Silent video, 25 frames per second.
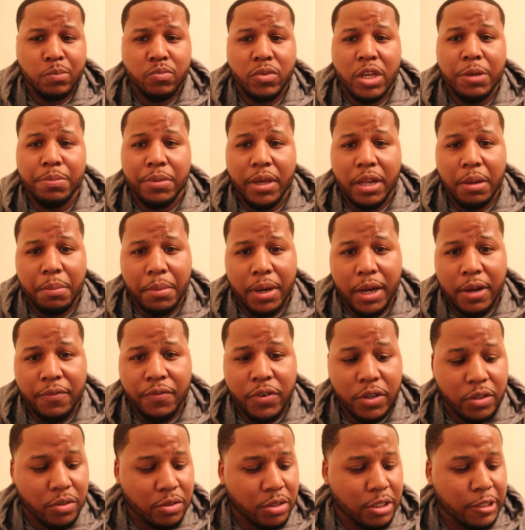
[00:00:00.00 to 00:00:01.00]
keep that in
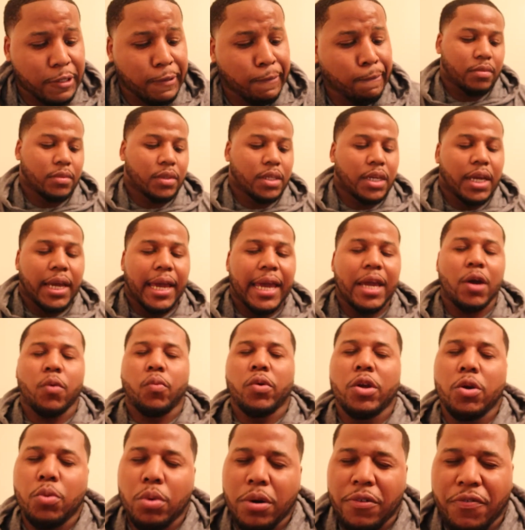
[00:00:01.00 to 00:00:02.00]
mind, folks.
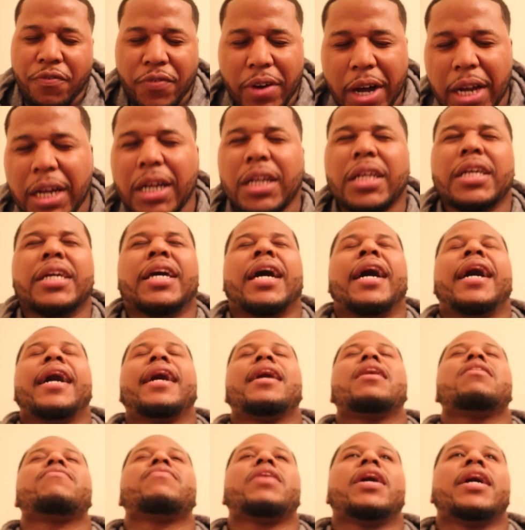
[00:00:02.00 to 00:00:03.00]
And we will finally
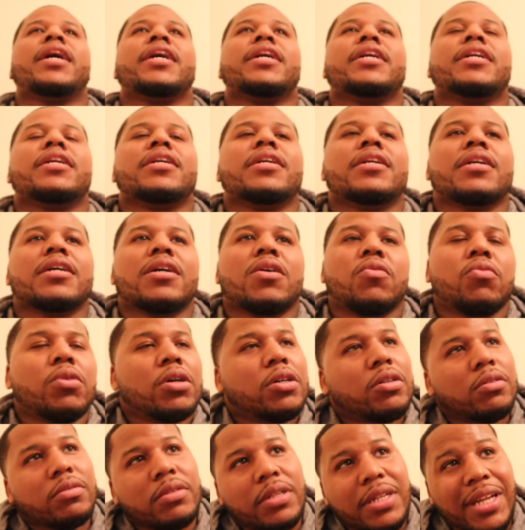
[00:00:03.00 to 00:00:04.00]
have a
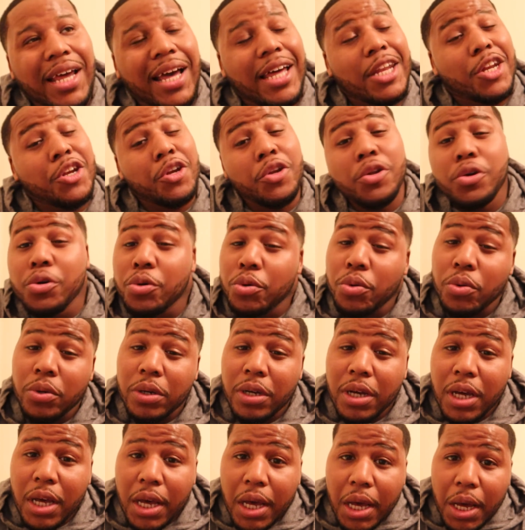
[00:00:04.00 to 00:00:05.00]
well, not new,
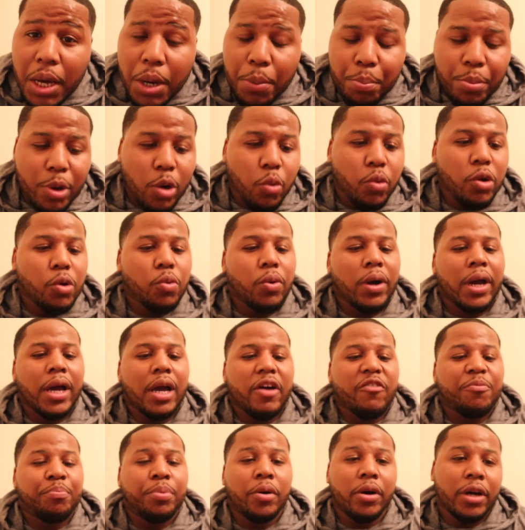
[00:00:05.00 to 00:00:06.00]
but we will
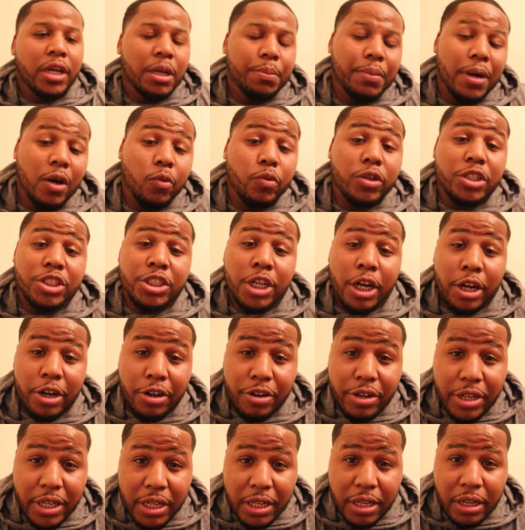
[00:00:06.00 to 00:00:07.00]
have Pokemon
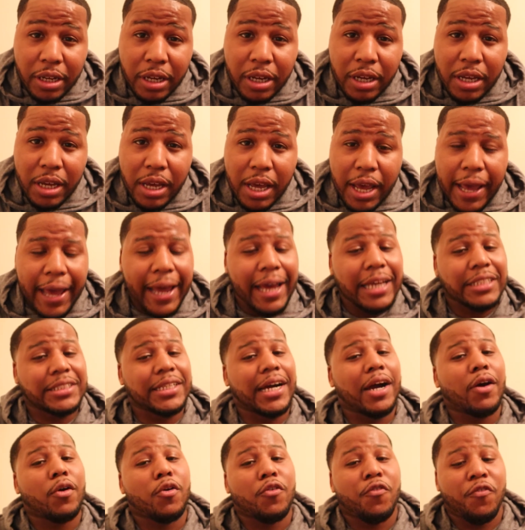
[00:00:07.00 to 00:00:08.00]
returning as
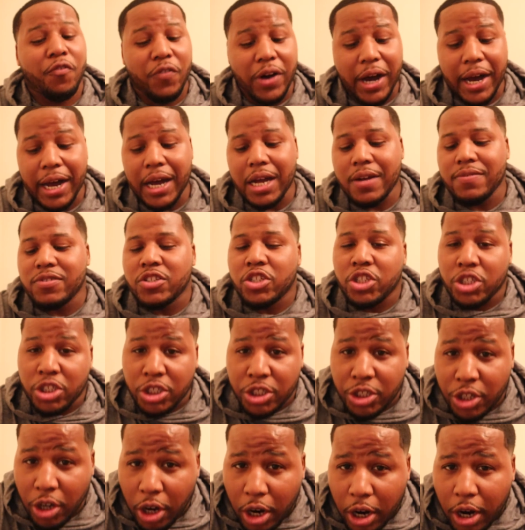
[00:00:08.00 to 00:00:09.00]
our
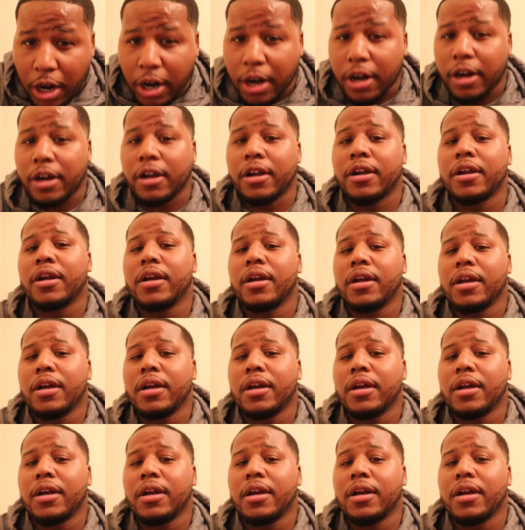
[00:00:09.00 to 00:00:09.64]
five-star